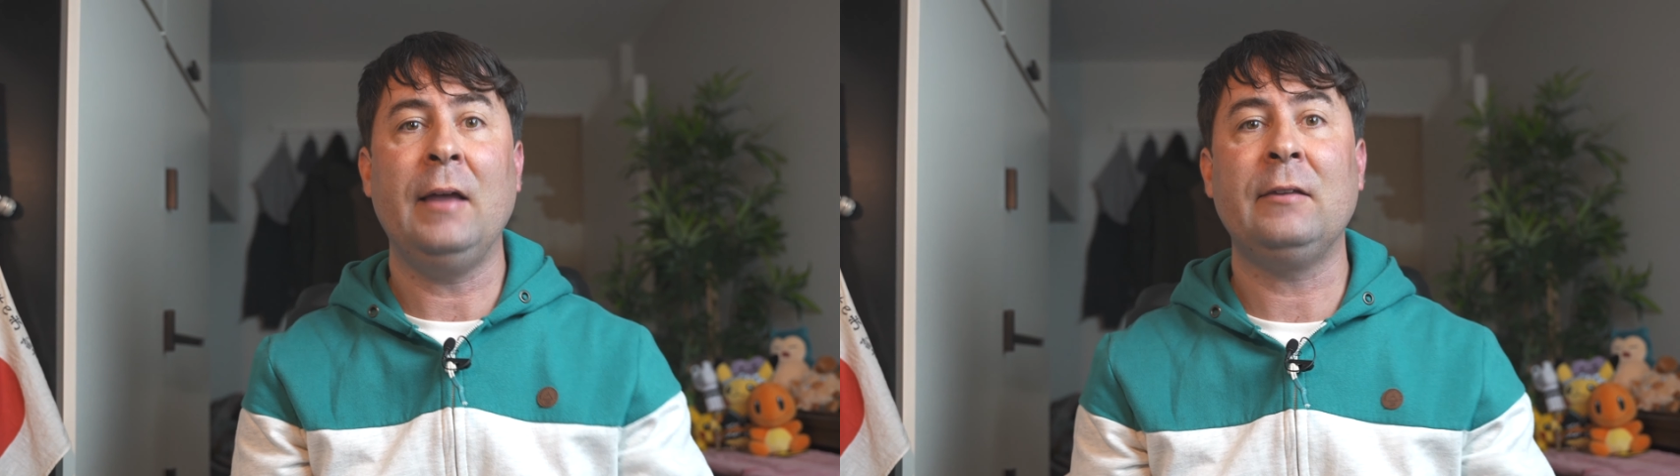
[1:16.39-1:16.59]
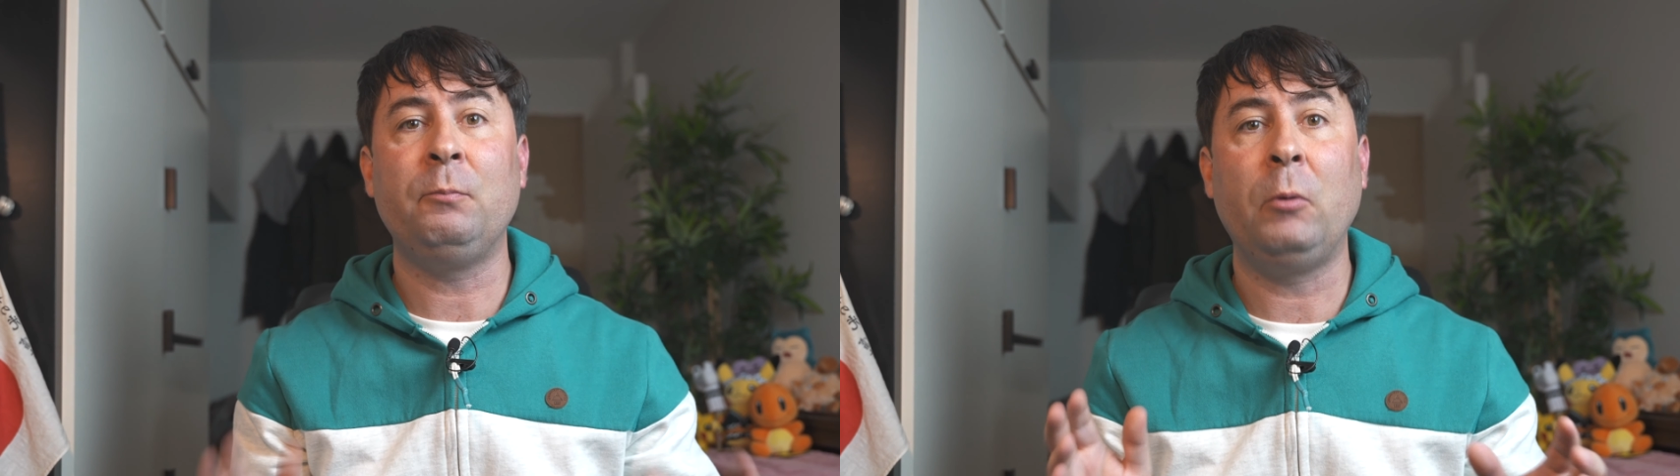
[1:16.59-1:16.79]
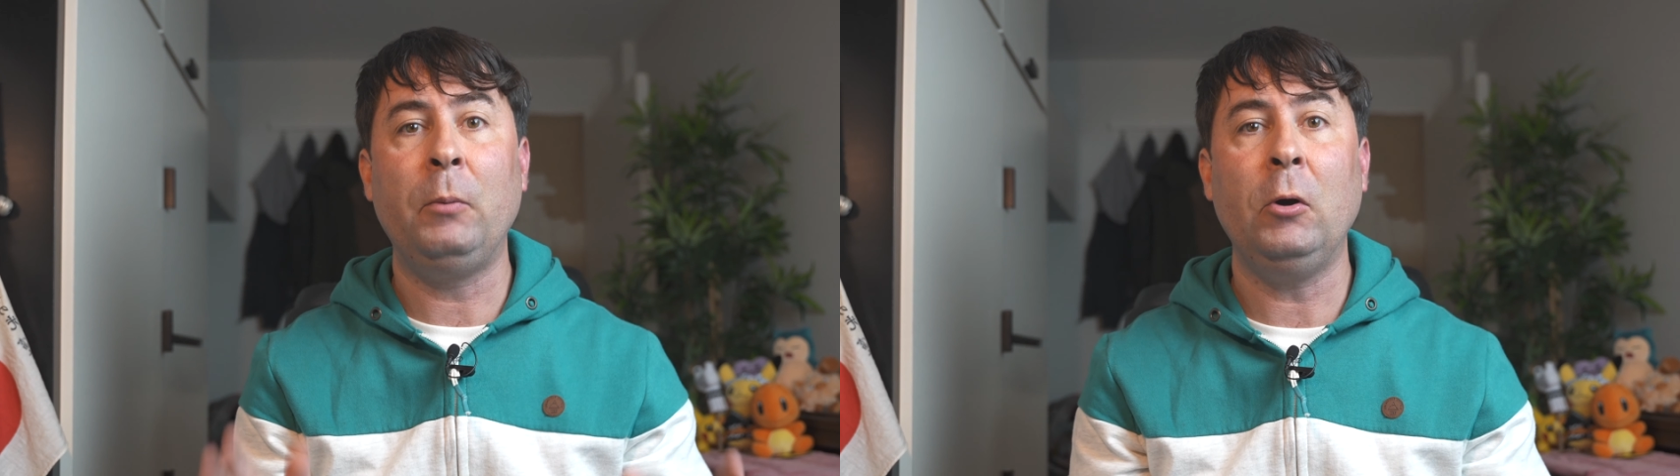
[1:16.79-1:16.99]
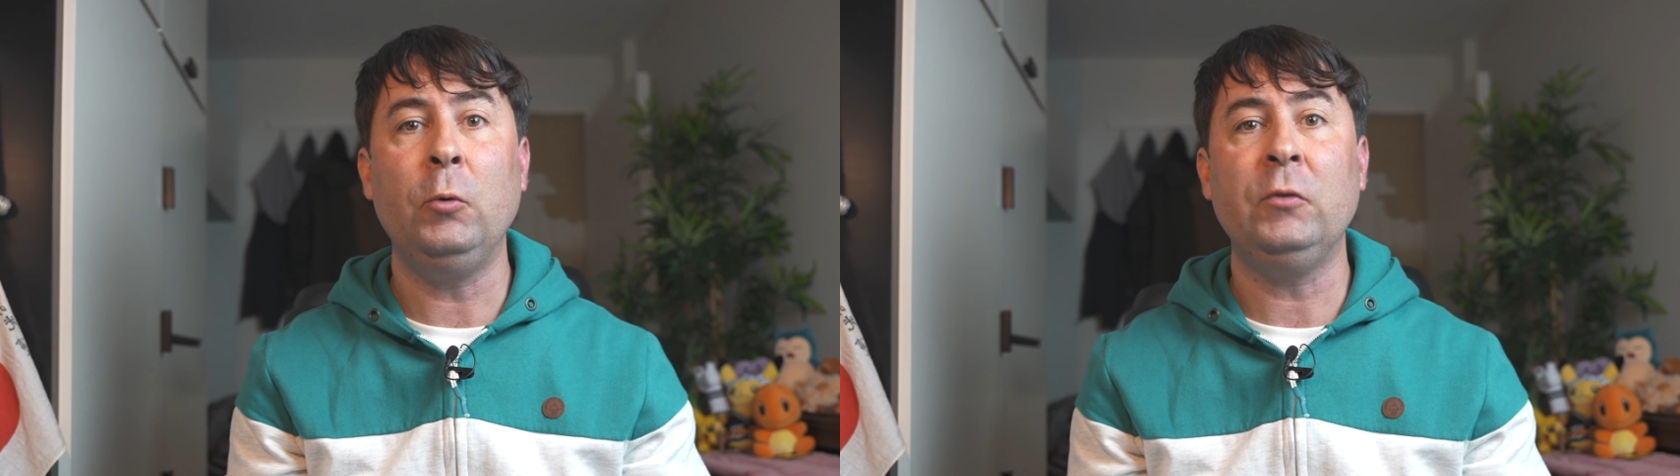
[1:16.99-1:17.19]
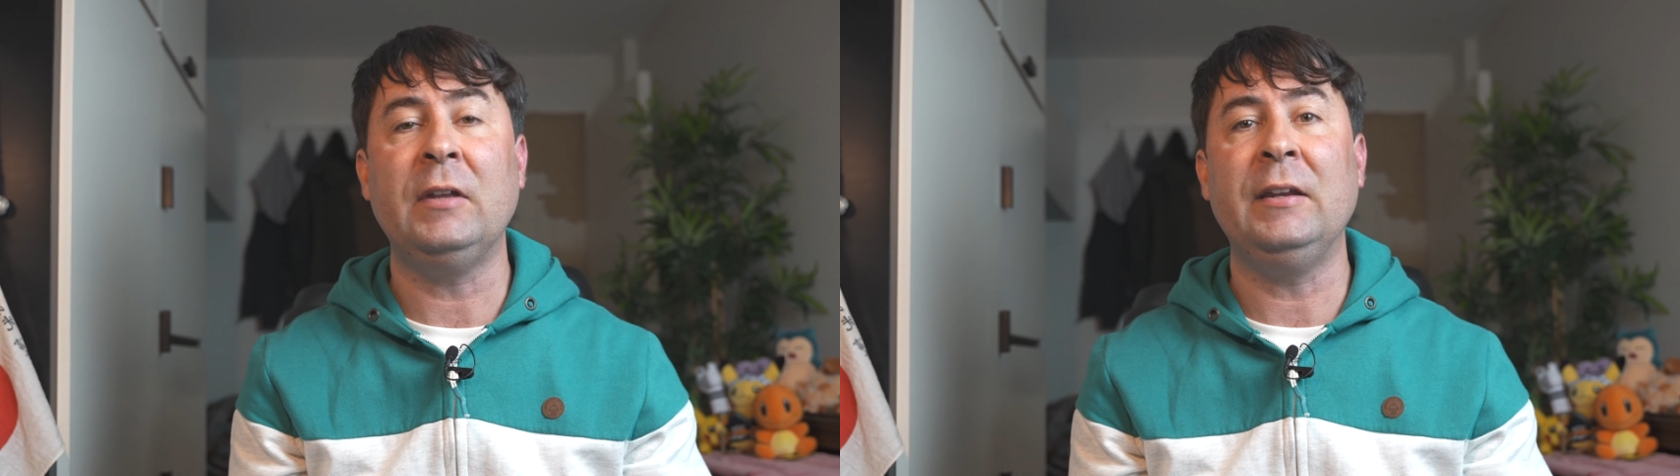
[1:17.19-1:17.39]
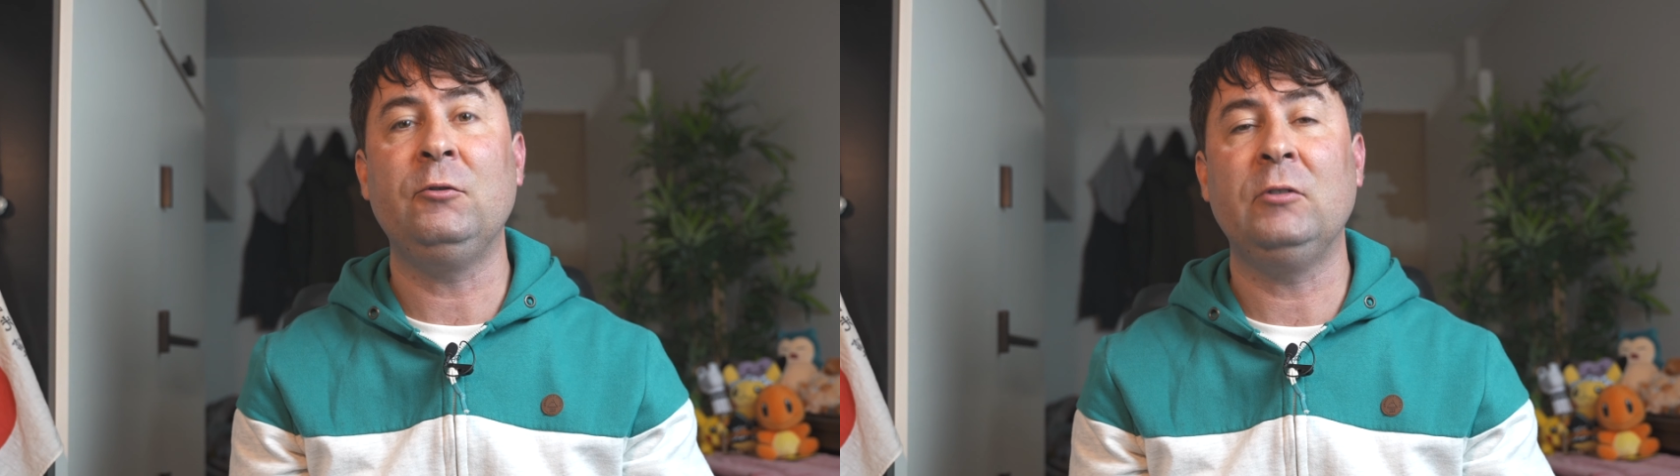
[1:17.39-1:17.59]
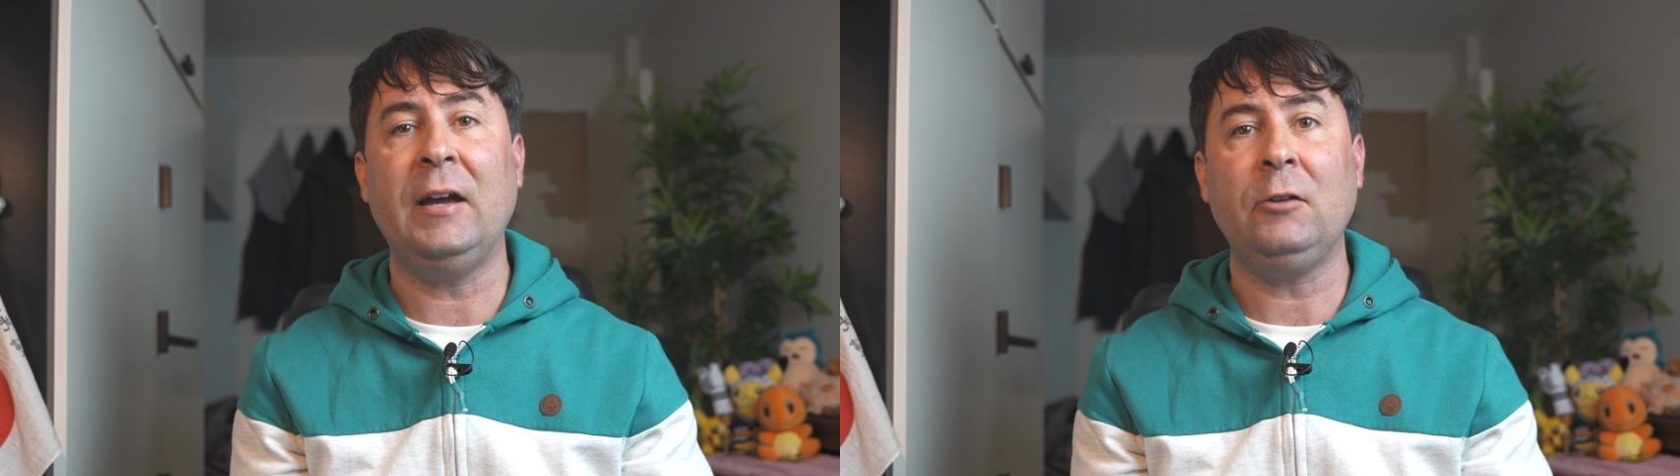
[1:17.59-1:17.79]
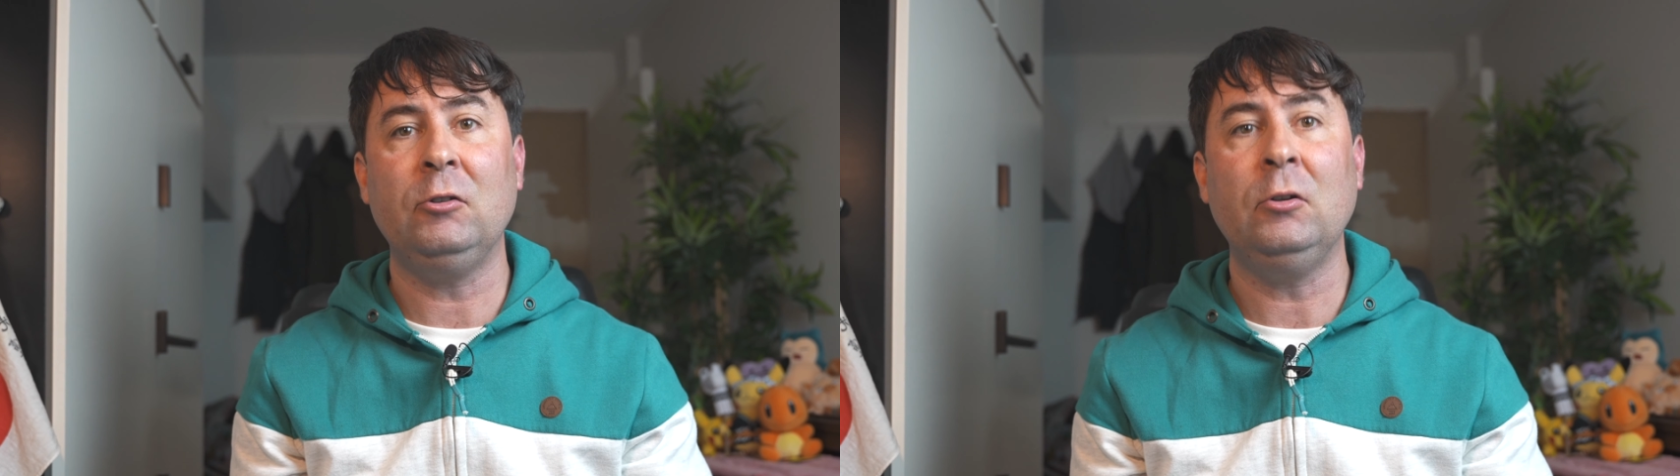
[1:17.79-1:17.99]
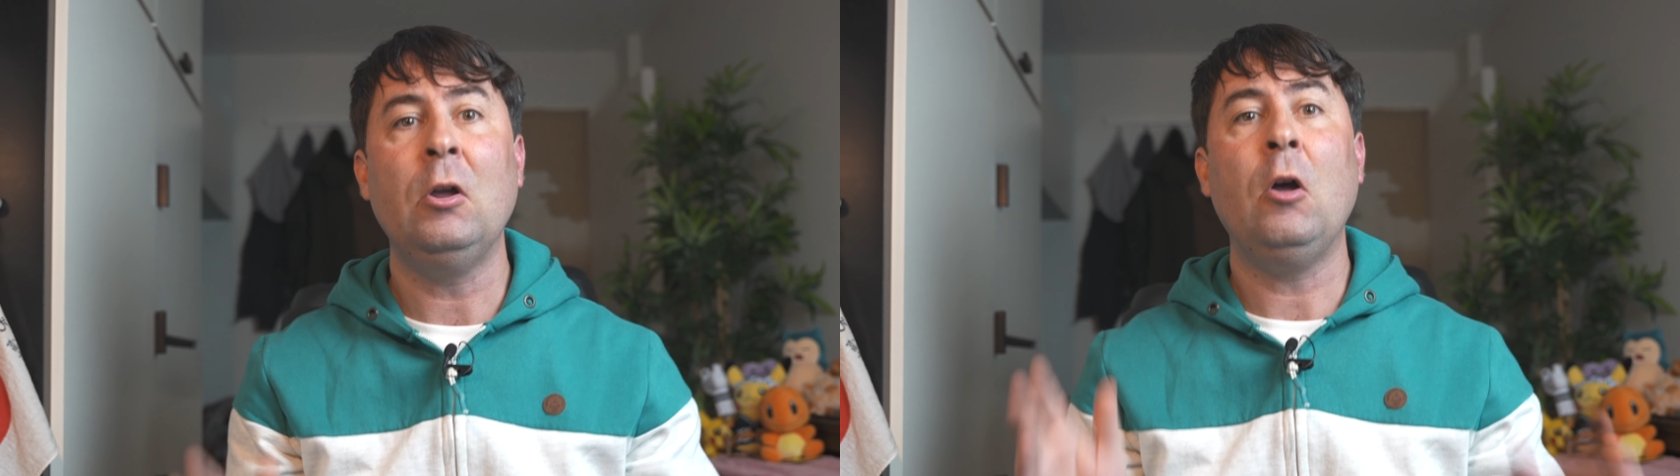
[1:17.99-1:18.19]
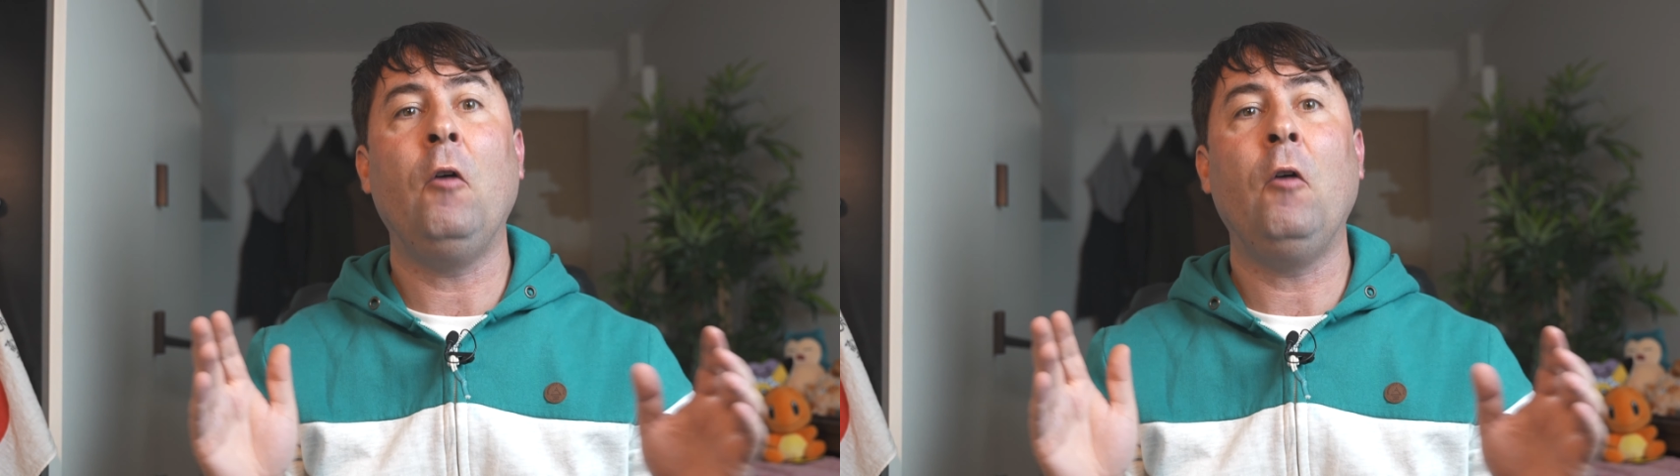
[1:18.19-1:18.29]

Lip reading: has proposed an introduction